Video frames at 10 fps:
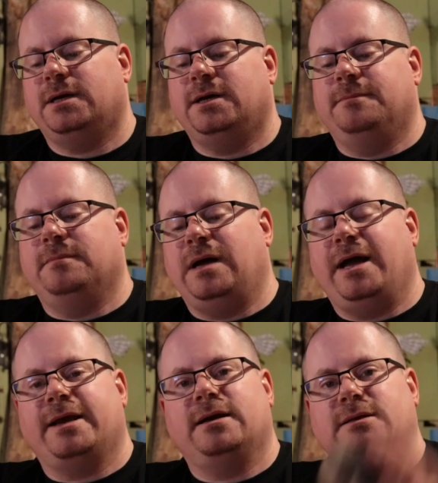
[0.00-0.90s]

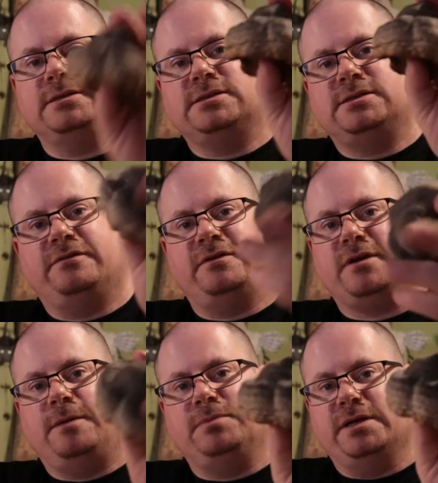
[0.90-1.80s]
I got this stuff a
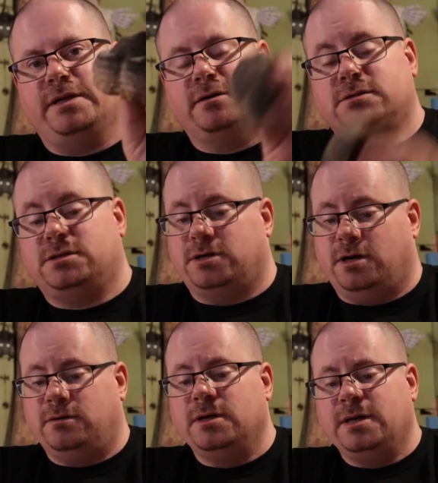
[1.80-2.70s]
couple of years
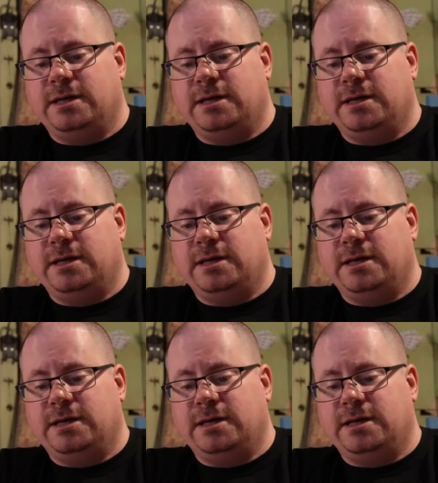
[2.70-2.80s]
ago,